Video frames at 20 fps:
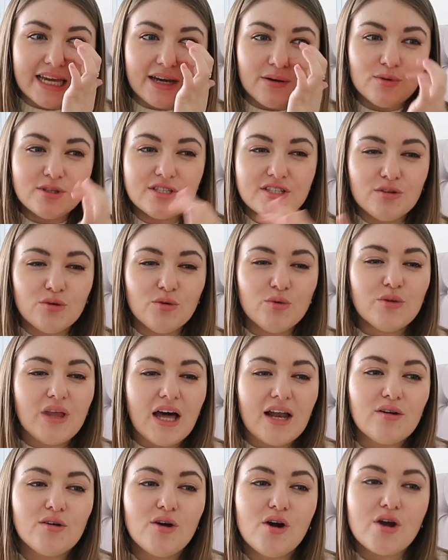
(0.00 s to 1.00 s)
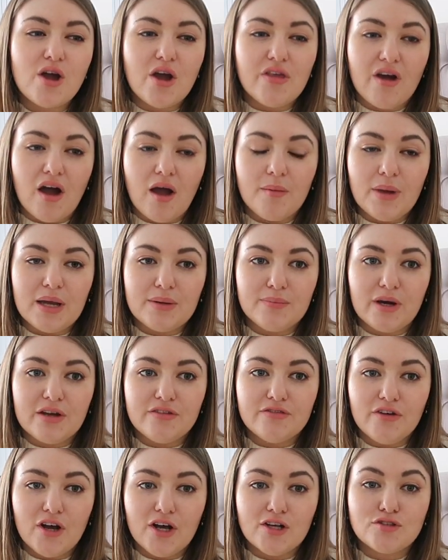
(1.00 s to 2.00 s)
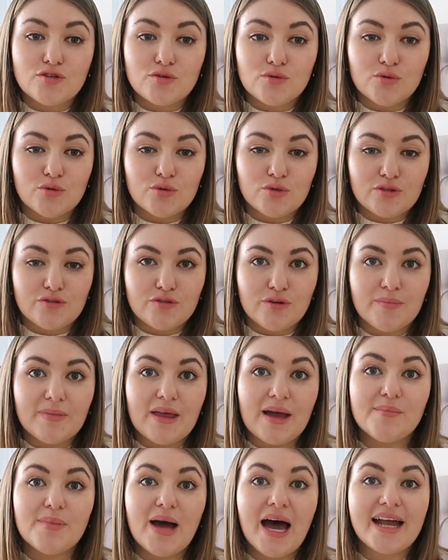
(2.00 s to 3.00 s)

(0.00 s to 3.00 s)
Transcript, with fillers: It wasn't all that long ago that I made my first order from them.